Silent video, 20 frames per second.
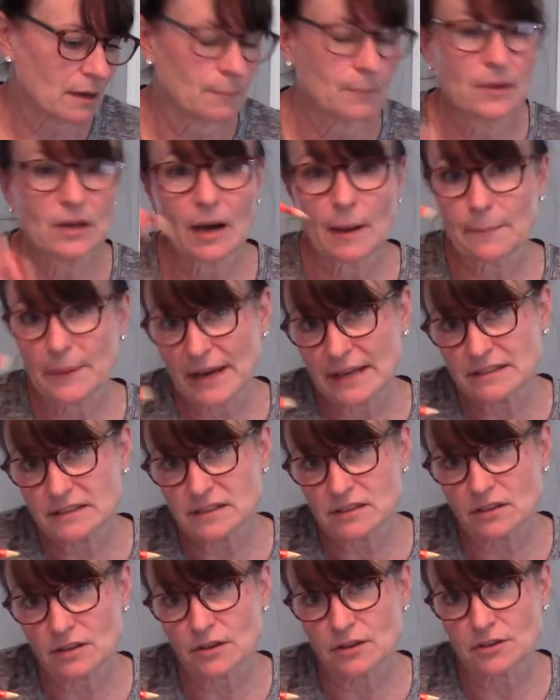A
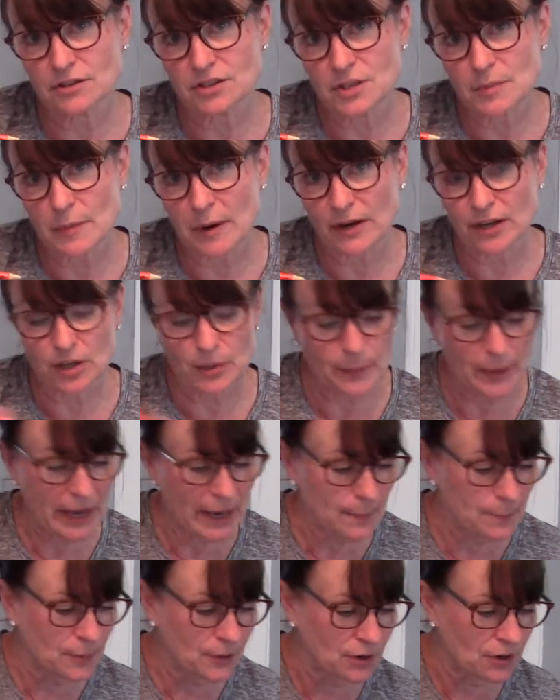pencil to mark your
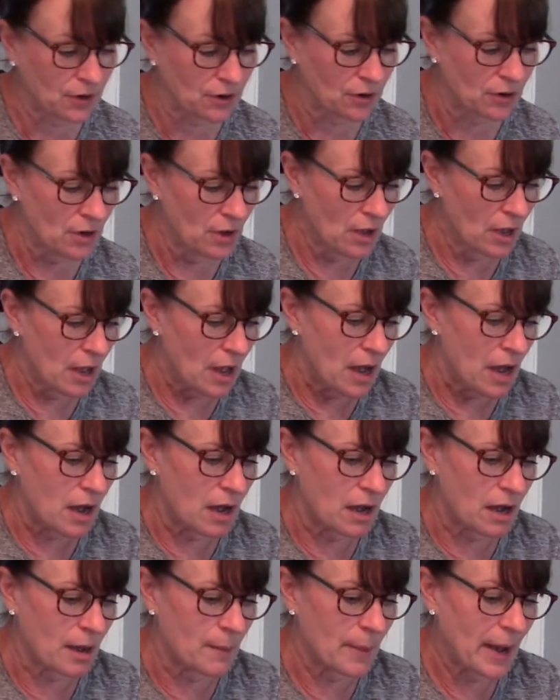paper.
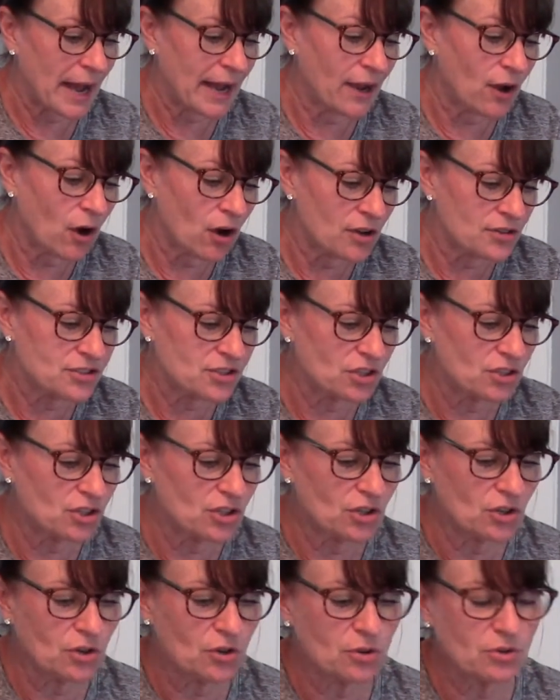I also
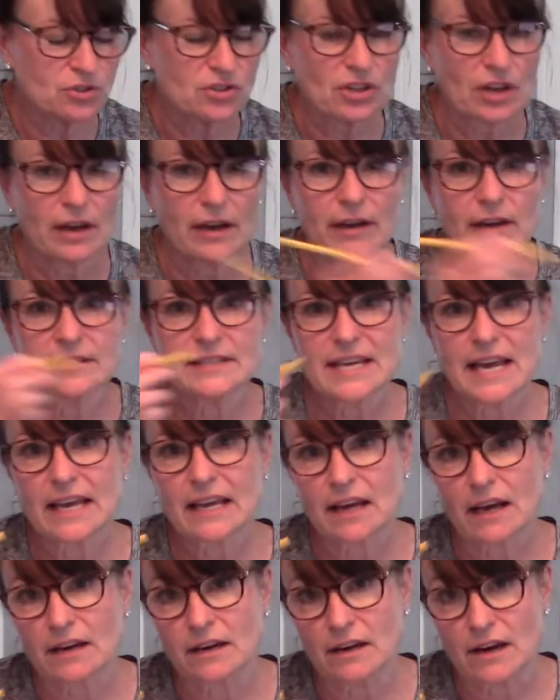
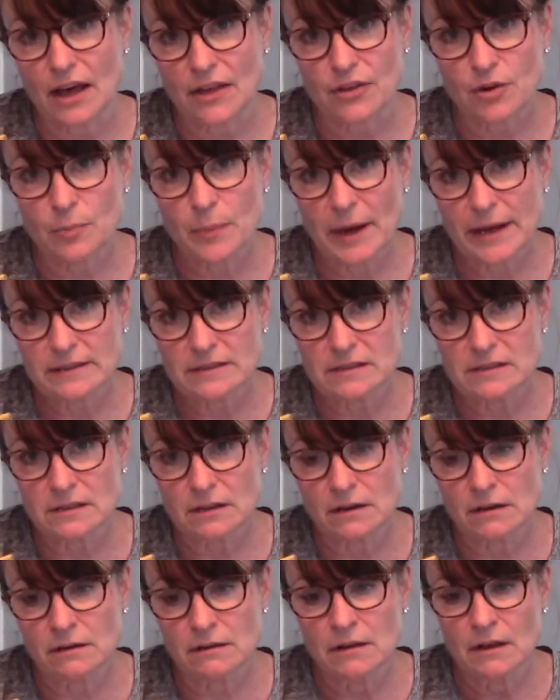take another
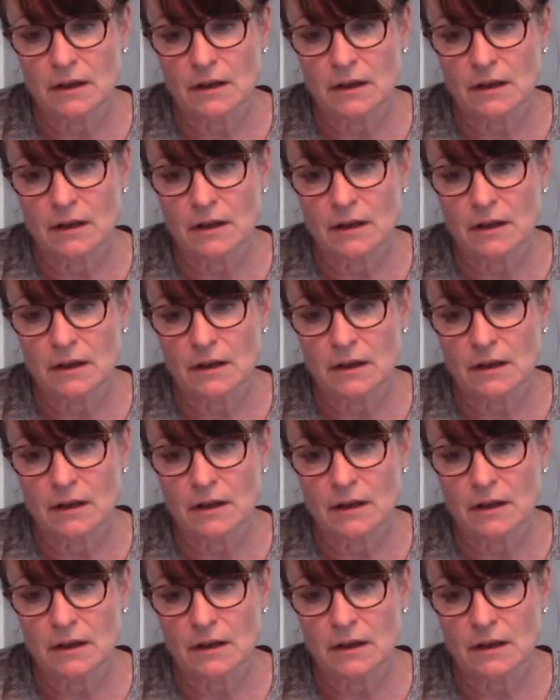pencil